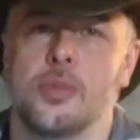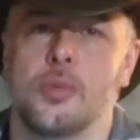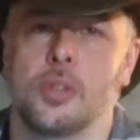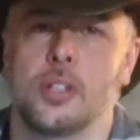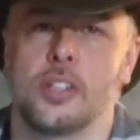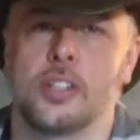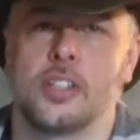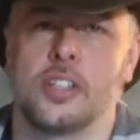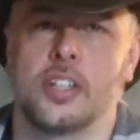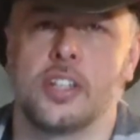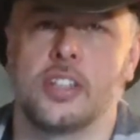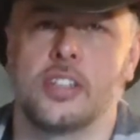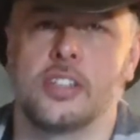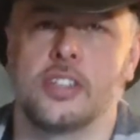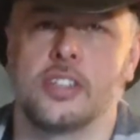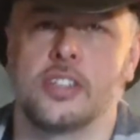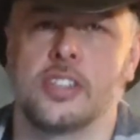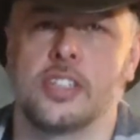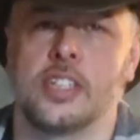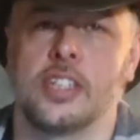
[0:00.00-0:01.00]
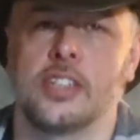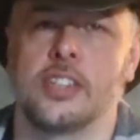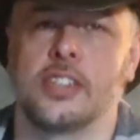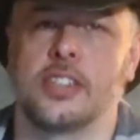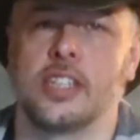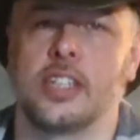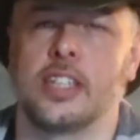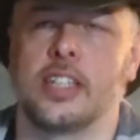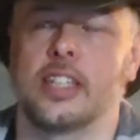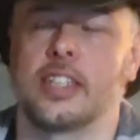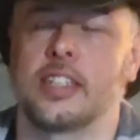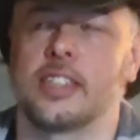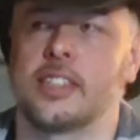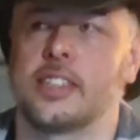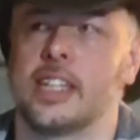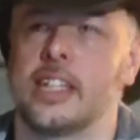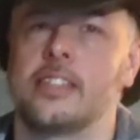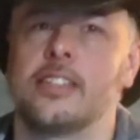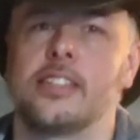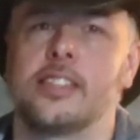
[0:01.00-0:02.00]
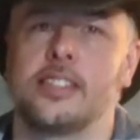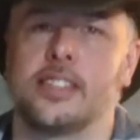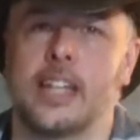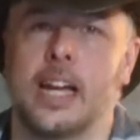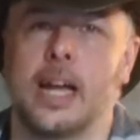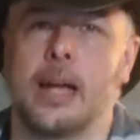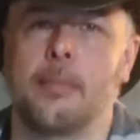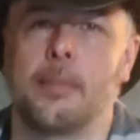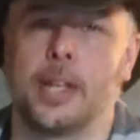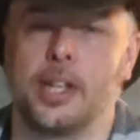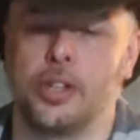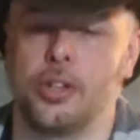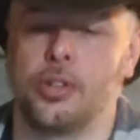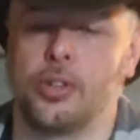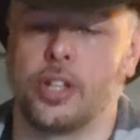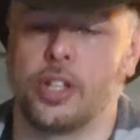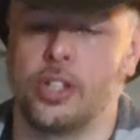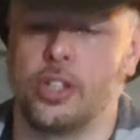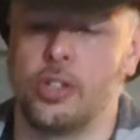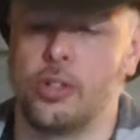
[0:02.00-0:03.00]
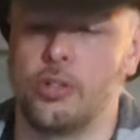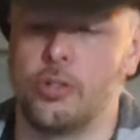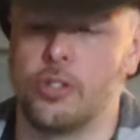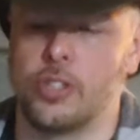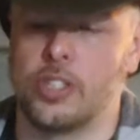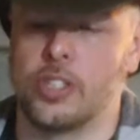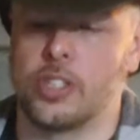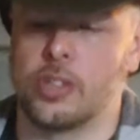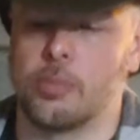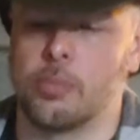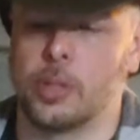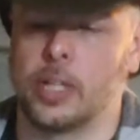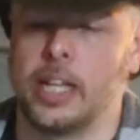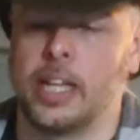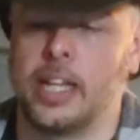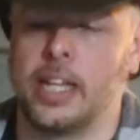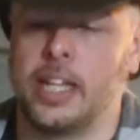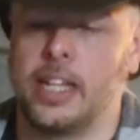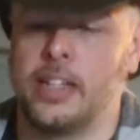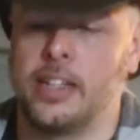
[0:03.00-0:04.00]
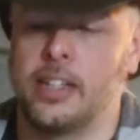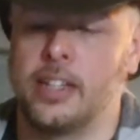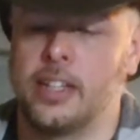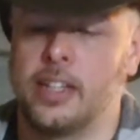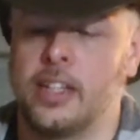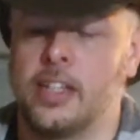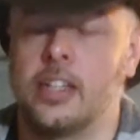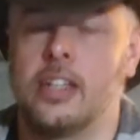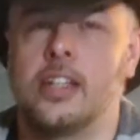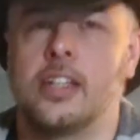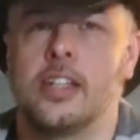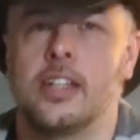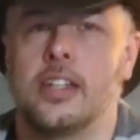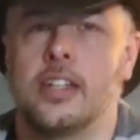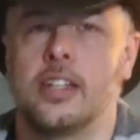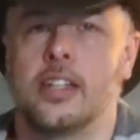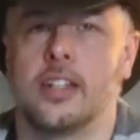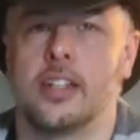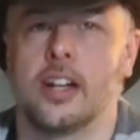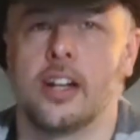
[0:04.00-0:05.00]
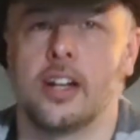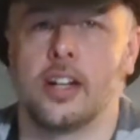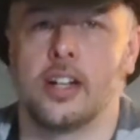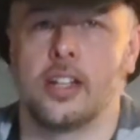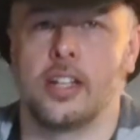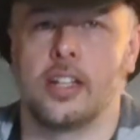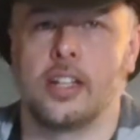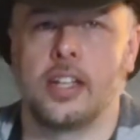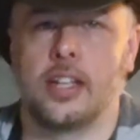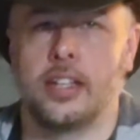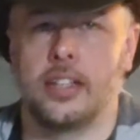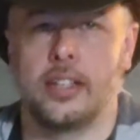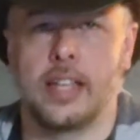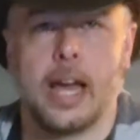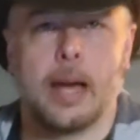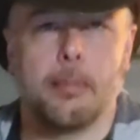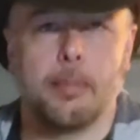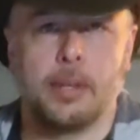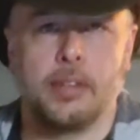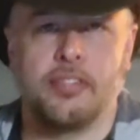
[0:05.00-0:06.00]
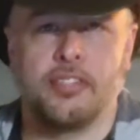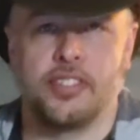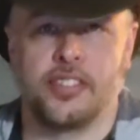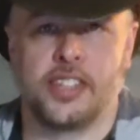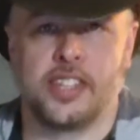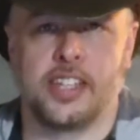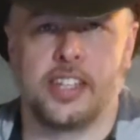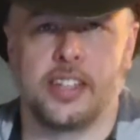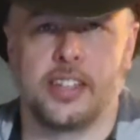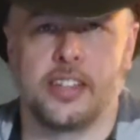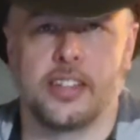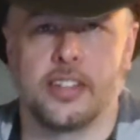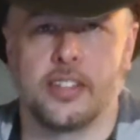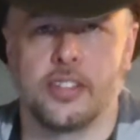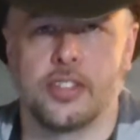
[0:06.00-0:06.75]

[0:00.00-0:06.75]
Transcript: what it does is it extends the time that you can use this blade and not be fatigued.